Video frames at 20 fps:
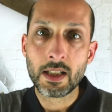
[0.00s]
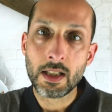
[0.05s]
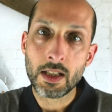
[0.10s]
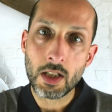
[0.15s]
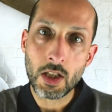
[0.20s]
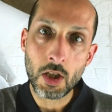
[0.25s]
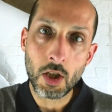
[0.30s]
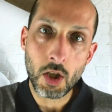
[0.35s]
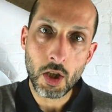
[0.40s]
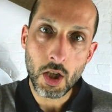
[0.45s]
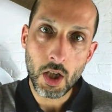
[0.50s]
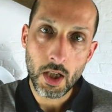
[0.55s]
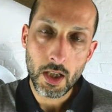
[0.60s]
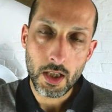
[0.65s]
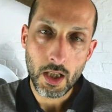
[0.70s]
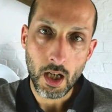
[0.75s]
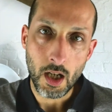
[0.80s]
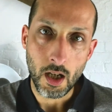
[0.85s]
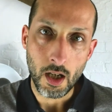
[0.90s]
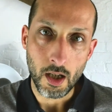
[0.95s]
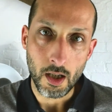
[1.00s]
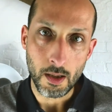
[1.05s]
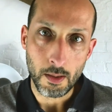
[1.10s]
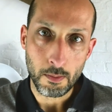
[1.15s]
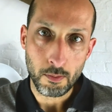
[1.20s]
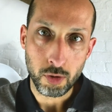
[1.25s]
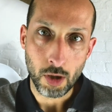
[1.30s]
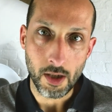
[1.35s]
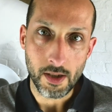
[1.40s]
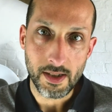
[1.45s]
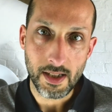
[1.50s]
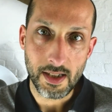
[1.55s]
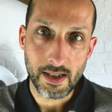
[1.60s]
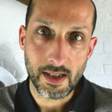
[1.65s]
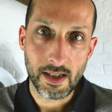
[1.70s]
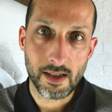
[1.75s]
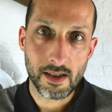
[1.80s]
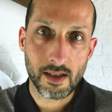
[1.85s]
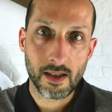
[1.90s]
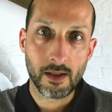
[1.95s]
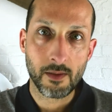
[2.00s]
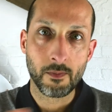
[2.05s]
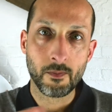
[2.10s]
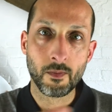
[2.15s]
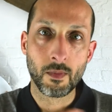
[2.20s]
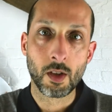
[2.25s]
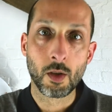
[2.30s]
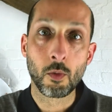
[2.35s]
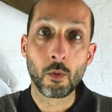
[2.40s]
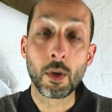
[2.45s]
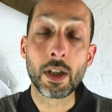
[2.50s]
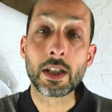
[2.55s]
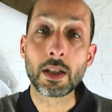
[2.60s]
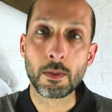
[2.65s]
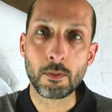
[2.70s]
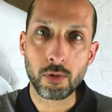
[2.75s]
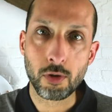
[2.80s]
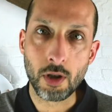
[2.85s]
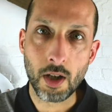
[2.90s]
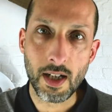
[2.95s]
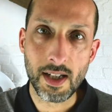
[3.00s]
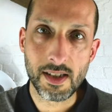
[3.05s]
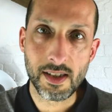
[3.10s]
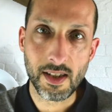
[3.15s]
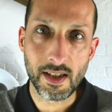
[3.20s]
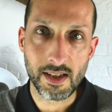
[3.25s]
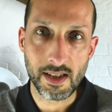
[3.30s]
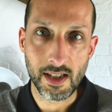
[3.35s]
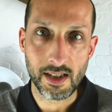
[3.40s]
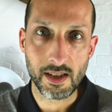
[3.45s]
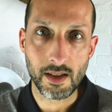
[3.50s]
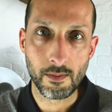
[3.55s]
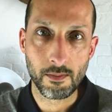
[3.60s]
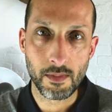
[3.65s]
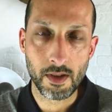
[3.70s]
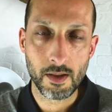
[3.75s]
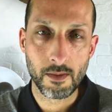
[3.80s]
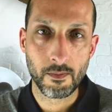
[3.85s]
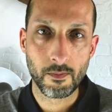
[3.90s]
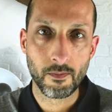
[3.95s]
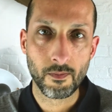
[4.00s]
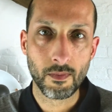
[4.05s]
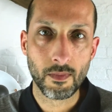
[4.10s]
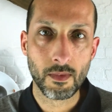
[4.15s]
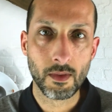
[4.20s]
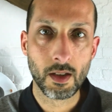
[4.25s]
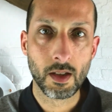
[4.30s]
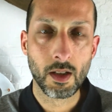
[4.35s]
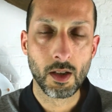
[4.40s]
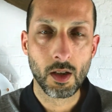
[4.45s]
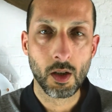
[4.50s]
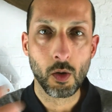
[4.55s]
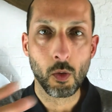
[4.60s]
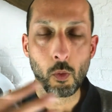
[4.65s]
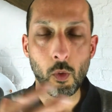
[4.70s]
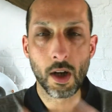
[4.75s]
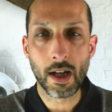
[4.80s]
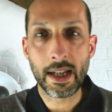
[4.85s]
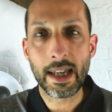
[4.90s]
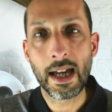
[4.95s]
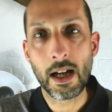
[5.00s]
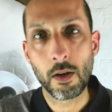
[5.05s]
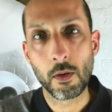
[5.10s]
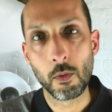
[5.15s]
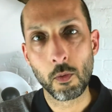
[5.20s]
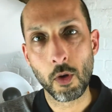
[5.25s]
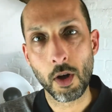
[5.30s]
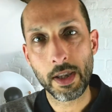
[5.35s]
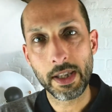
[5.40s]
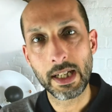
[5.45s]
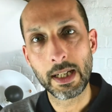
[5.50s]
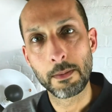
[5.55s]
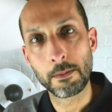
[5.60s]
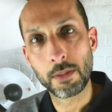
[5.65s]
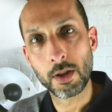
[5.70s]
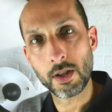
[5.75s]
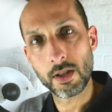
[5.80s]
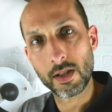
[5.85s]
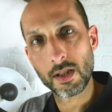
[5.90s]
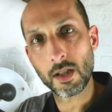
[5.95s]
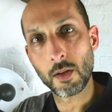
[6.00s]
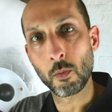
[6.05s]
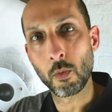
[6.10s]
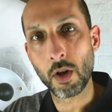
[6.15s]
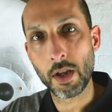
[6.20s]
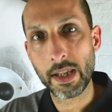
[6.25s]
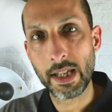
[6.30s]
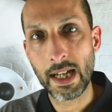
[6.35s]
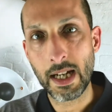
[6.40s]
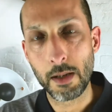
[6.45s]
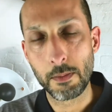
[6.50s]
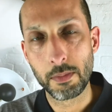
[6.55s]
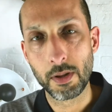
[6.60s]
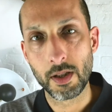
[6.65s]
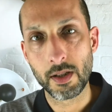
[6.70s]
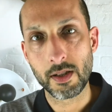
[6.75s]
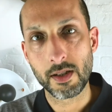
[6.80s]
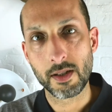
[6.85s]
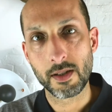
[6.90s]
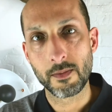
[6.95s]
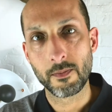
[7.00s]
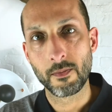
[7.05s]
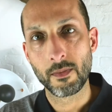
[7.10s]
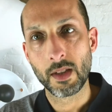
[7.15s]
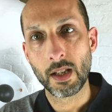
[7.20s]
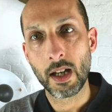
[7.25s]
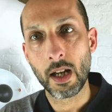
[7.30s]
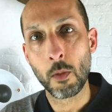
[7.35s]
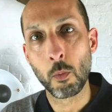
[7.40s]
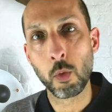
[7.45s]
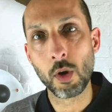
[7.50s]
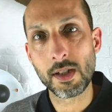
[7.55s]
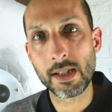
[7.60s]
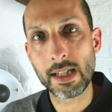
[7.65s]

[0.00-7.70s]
look at our processes, which comprise the systems. Work out what are the inputs and what are the outputs and what's